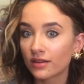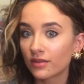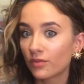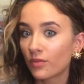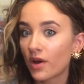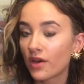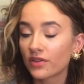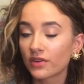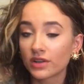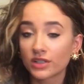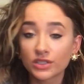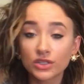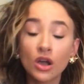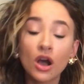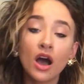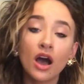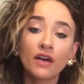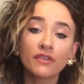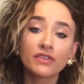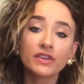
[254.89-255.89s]
whether it's
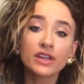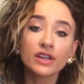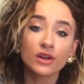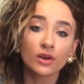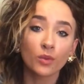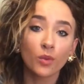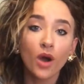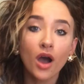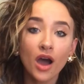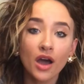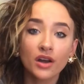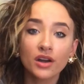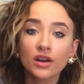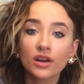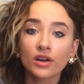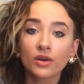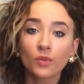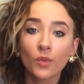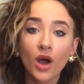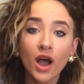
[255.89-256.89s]
coffee or water
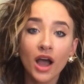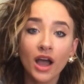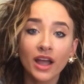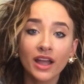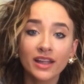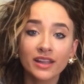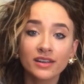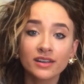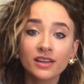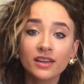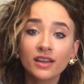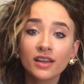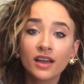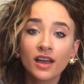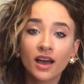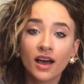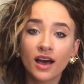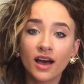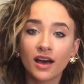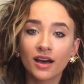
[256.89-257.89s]
or wine,
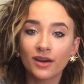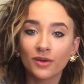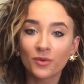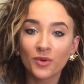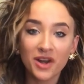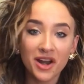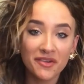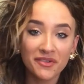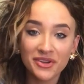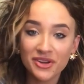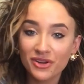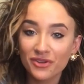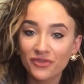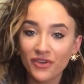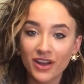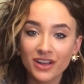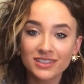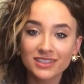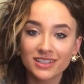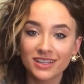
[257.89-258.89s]
whatever your
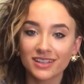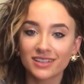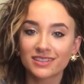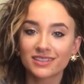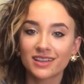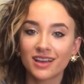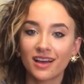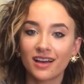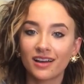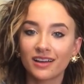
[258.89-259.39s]
vice is.